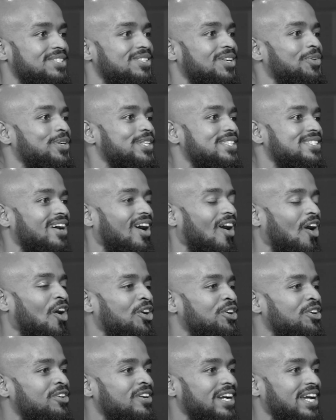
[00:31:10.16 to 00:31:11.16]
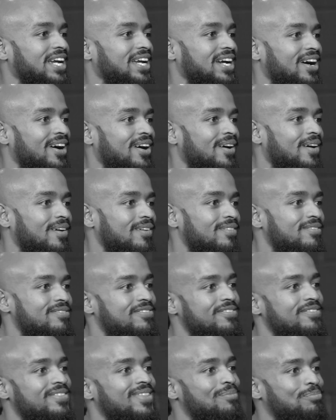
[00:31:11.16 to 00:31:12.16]
So it's the honoring
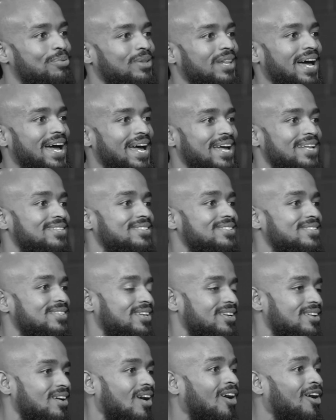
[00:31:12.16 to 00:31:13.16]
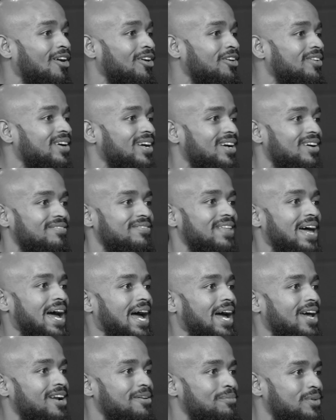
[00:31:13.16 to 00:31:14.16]
of the plants and honoring of the
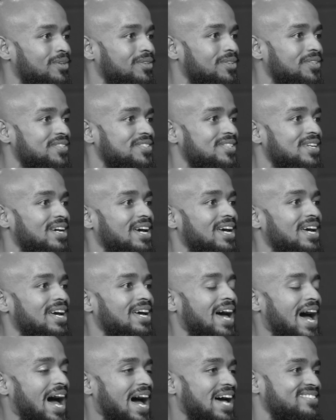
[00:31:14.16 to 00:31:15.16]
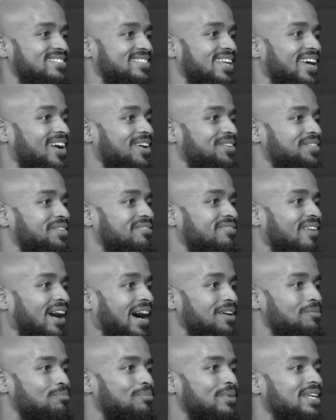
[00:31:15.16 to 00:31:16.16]
animals as they are
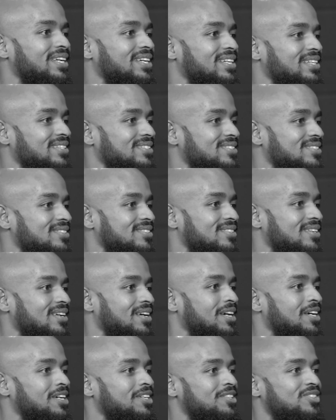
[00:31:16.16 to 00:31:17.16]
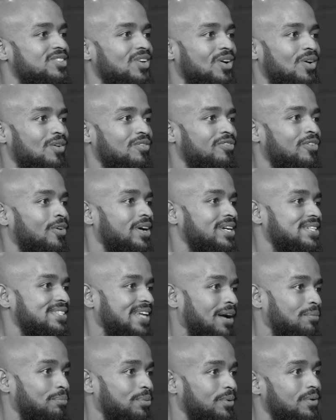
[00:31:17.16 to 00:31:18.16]
divine beings. So for
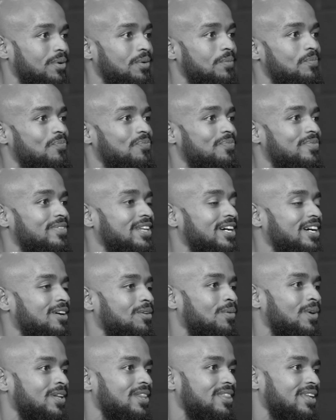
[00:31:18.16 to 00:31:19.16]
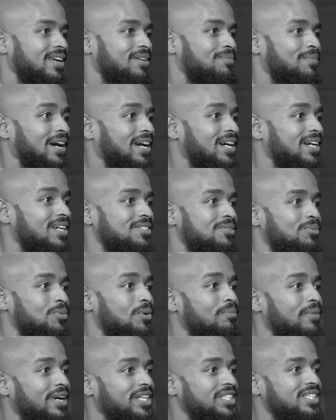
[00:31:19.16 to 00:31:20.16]
example, the one thing my cousin
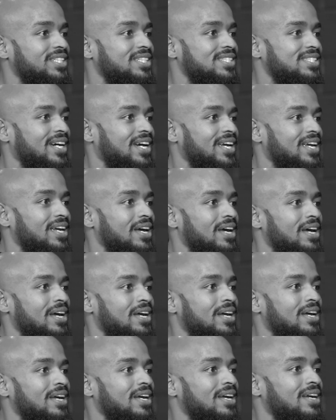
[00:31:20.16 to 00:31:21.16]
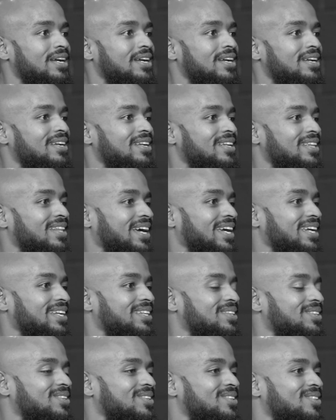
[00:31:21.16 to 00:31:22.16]
will mention is like
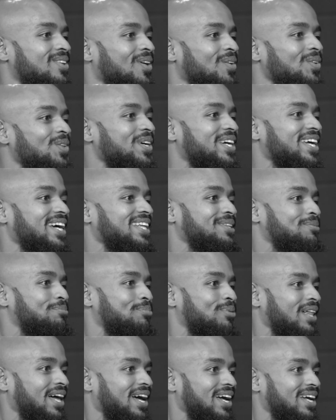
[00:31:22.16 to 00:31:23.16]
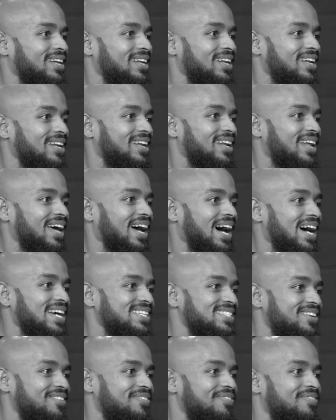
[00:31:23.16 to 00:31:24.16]
don't look at the plant
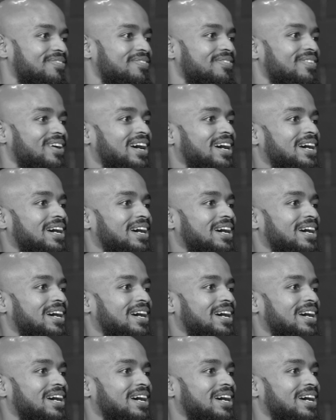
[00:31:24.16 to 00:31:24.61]
as if